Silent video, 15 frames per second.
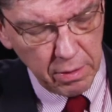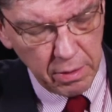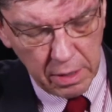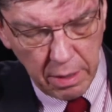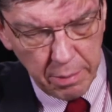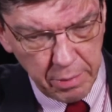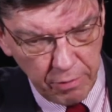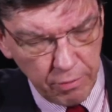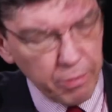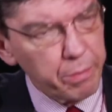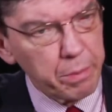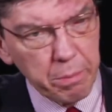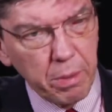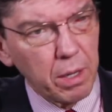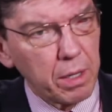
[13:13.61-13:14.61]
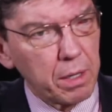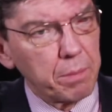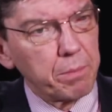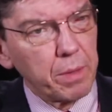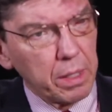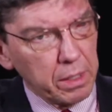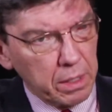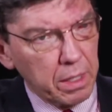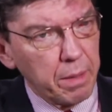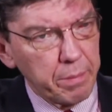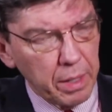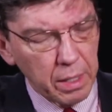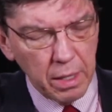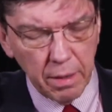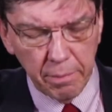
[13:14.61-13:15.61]
coming from the bottom and
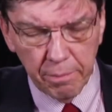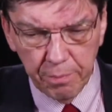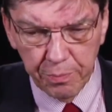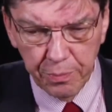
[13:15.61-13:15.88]
coming up.